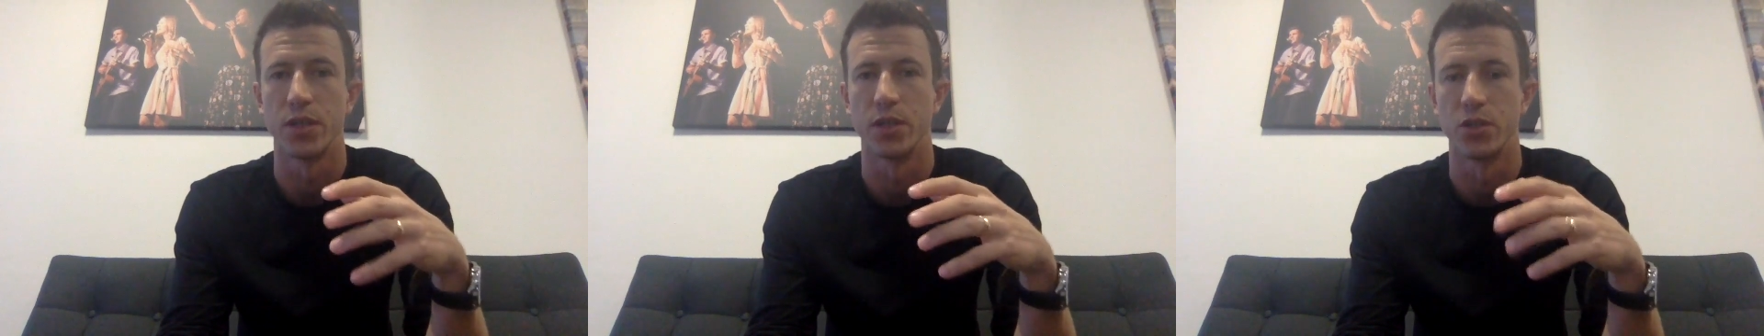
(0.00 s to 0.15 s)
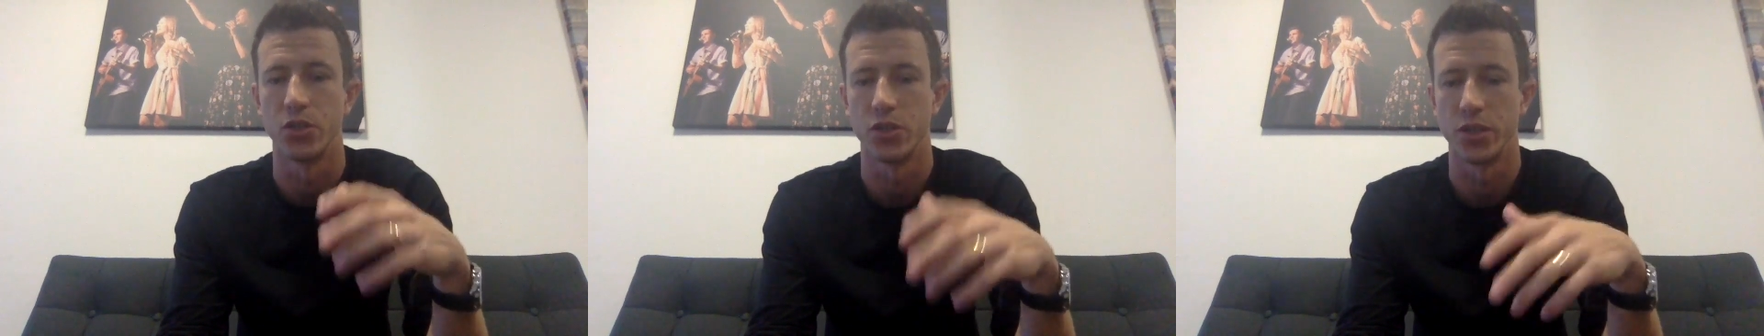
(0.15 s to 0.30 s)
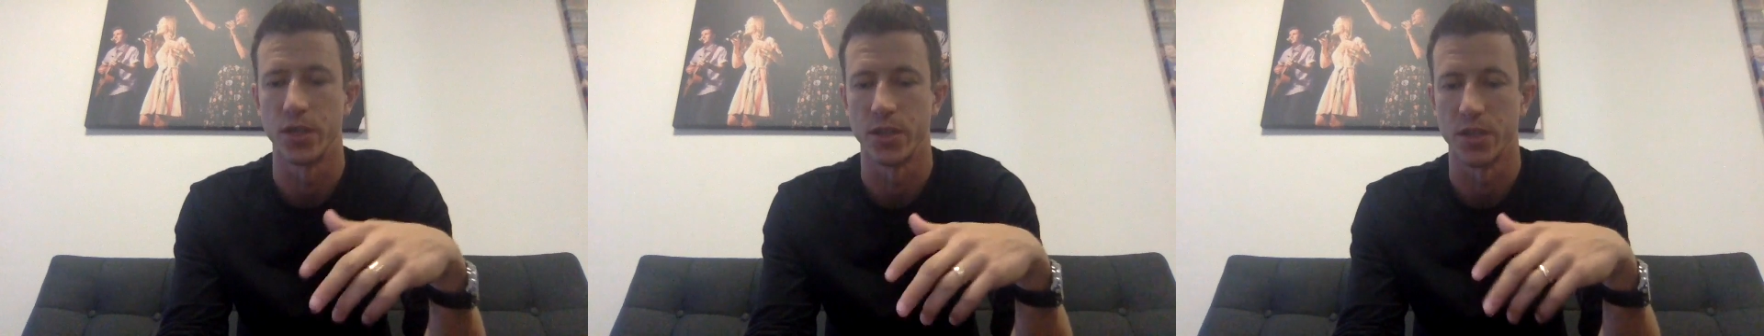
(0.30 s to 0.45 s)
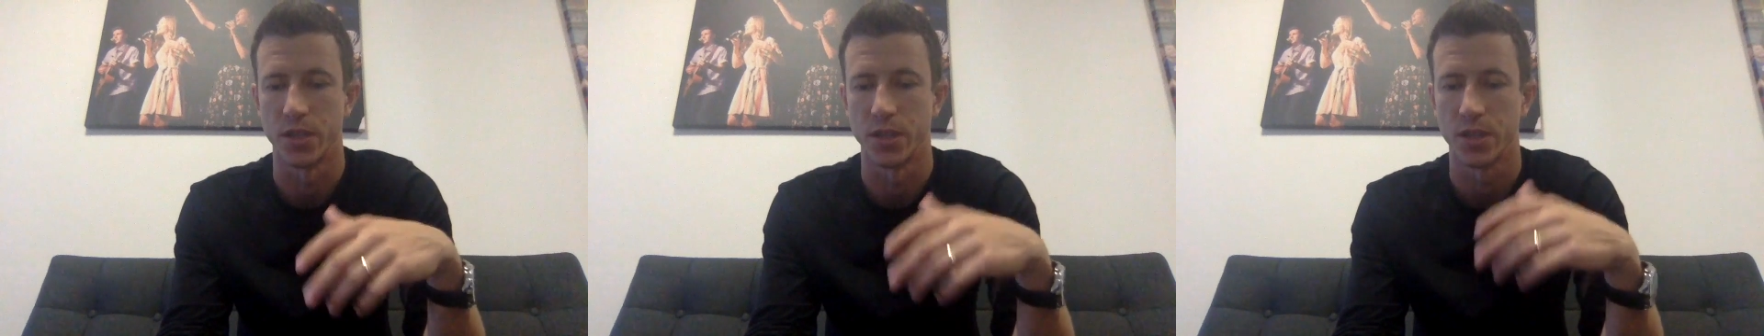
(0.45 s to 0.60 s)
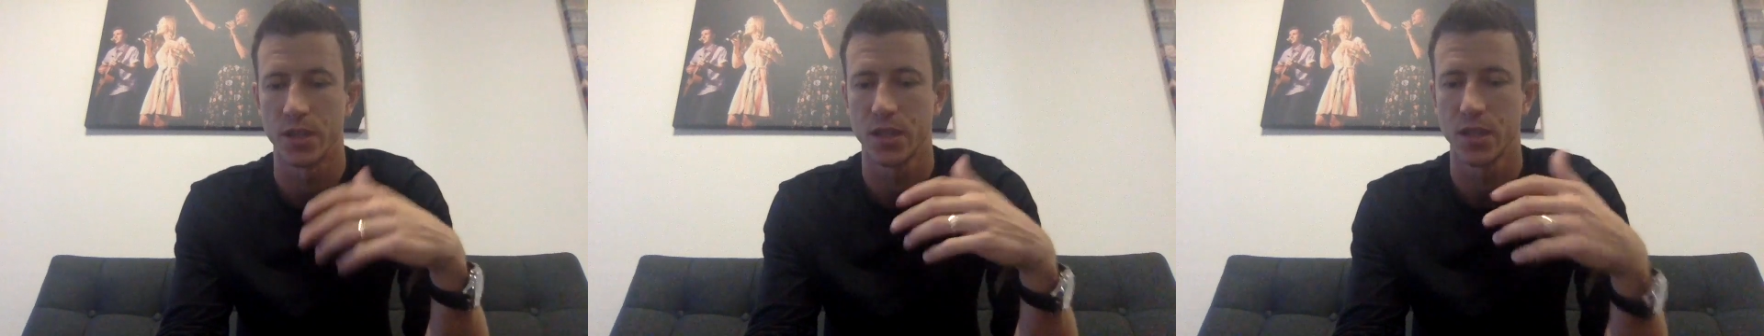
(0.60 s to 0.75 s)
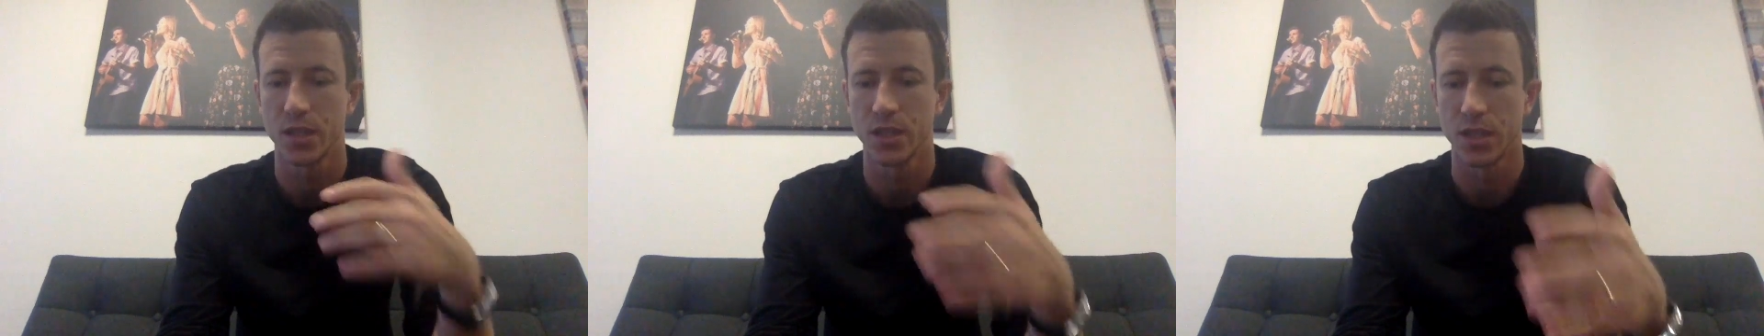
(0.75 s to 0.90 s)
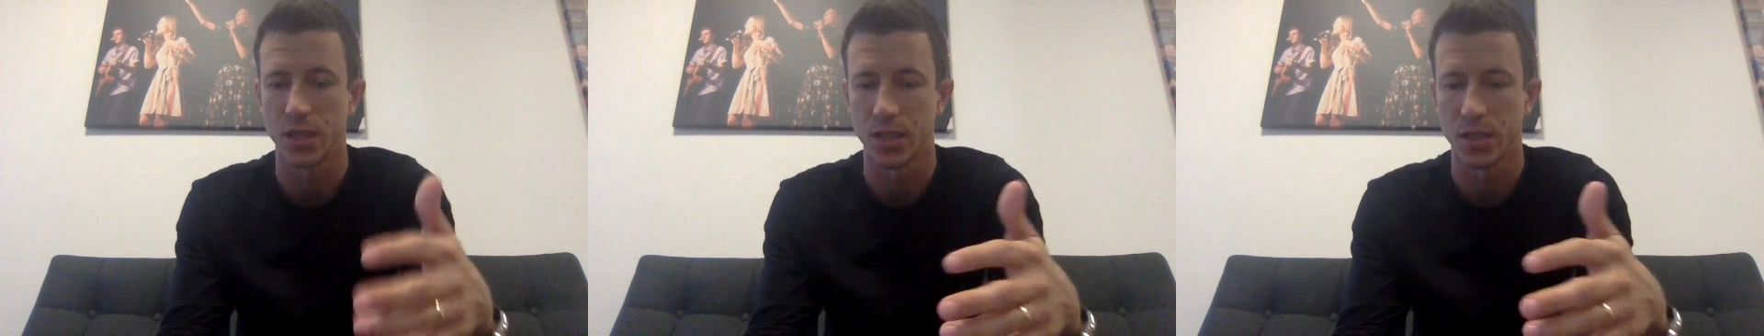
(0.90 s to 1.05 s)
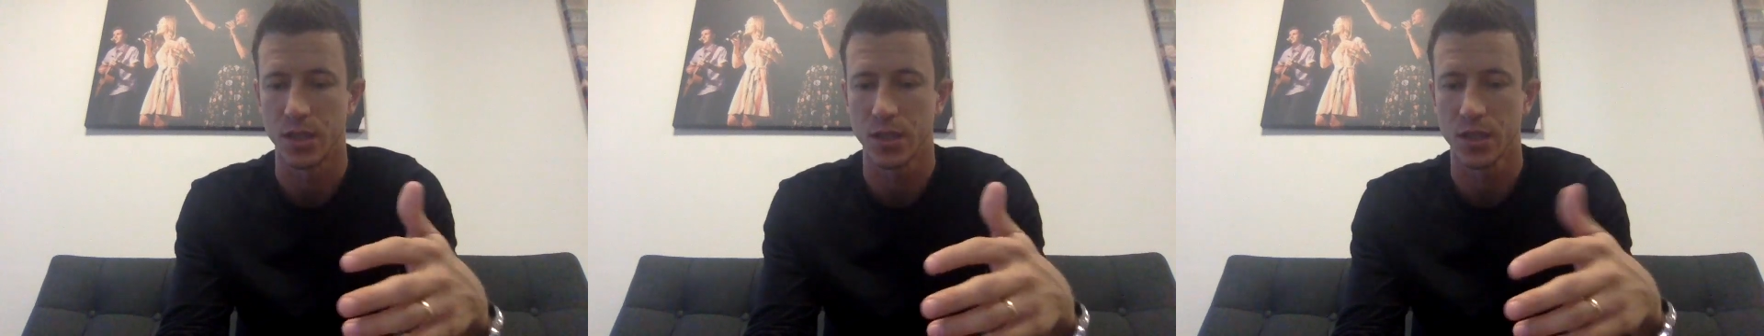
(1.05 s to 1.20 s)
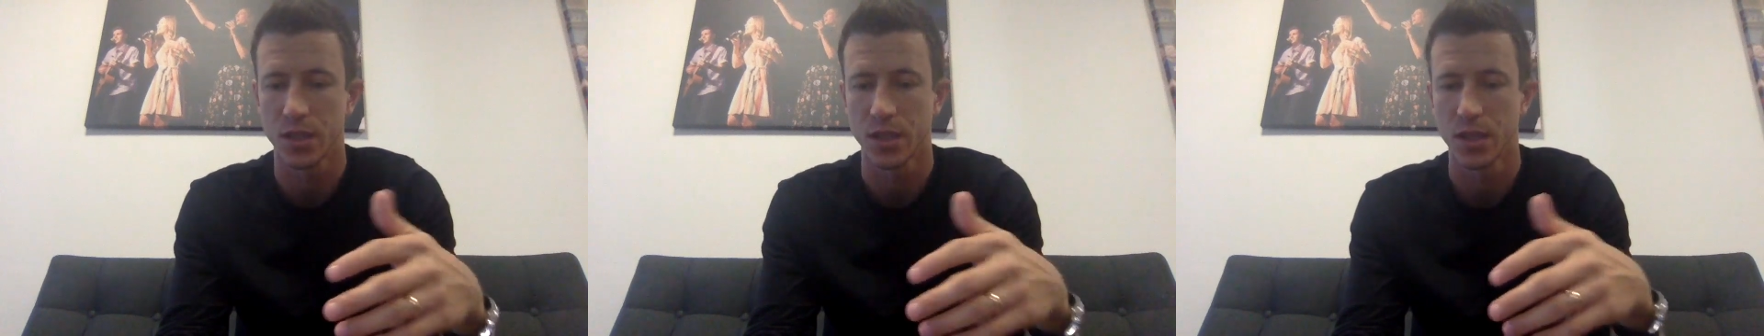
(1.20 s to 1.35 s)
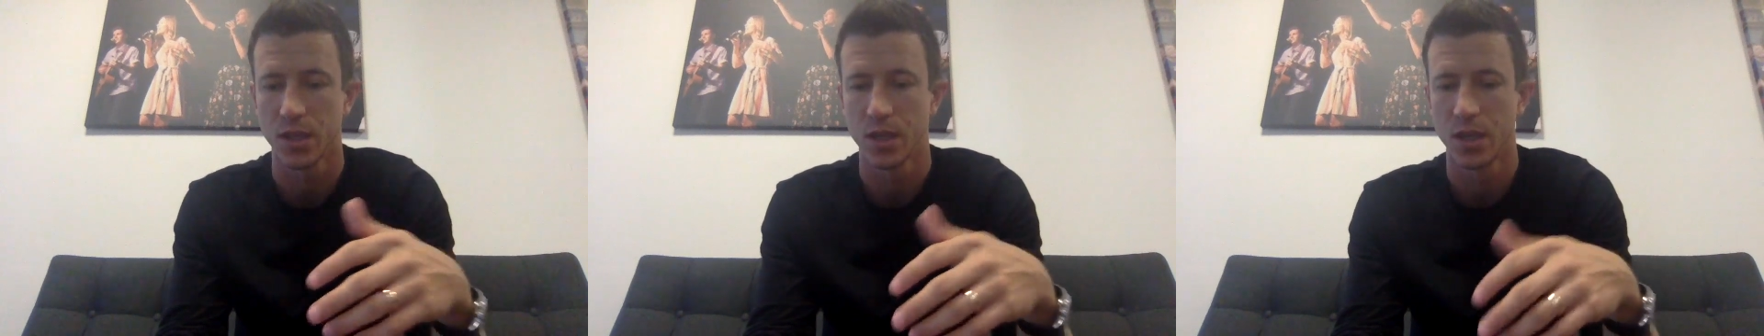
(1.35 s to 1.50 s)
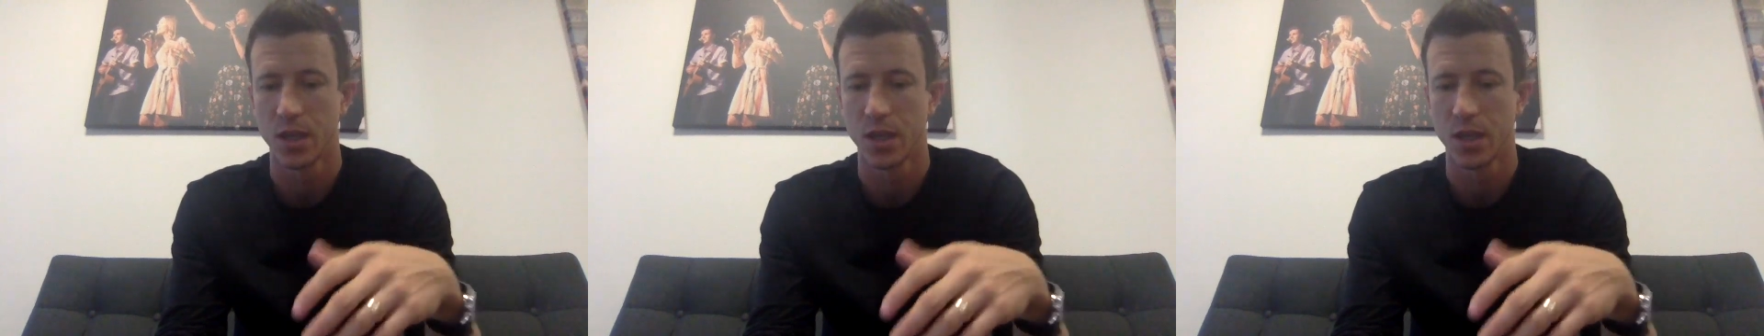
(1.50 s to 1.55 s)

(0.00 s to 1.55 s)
that Jesus sees